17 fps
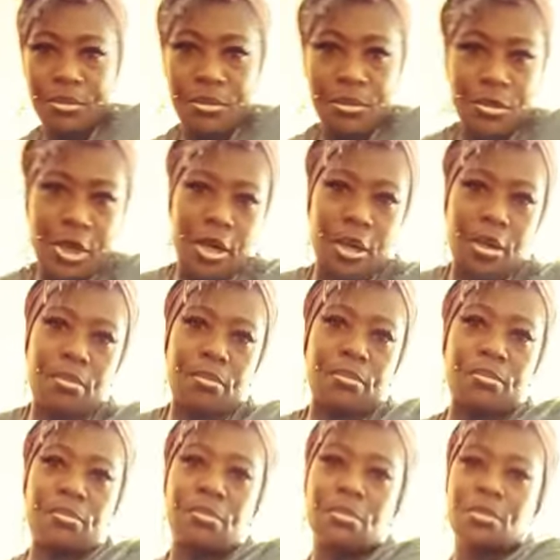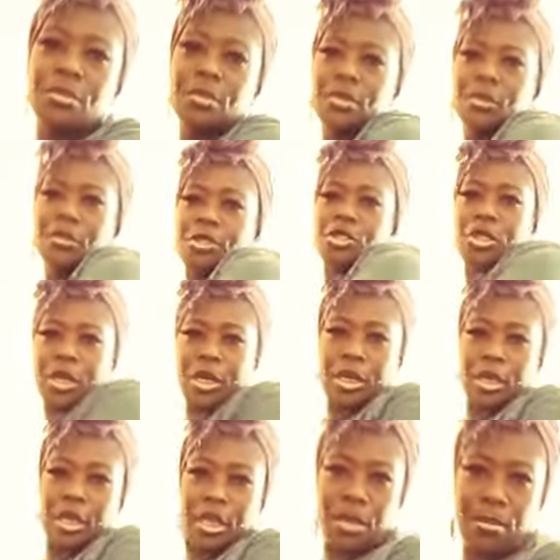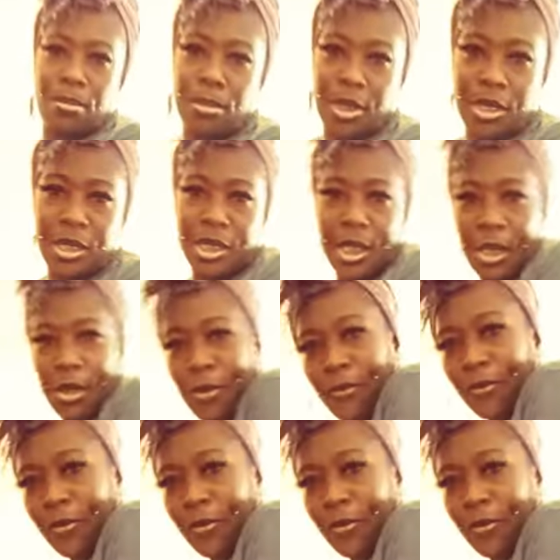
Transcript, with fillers: um try to get myself